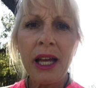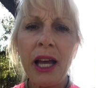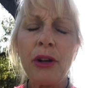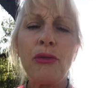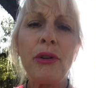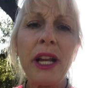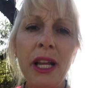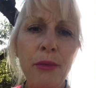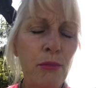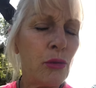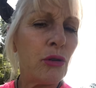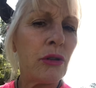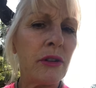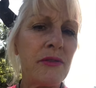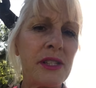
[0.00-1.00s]
And reading
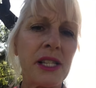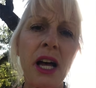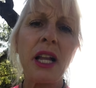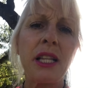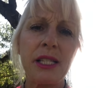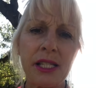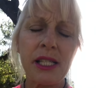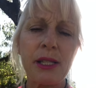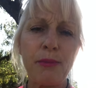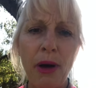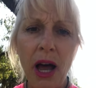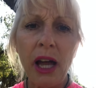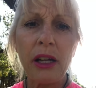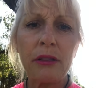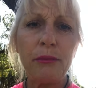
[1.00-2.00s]
more of Silent
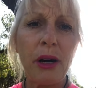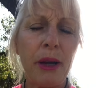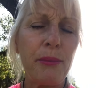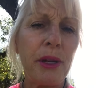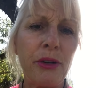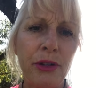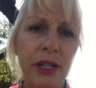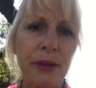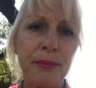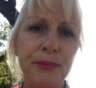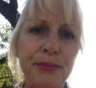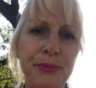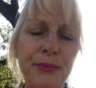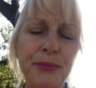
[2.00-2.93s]
Smile by Miriam.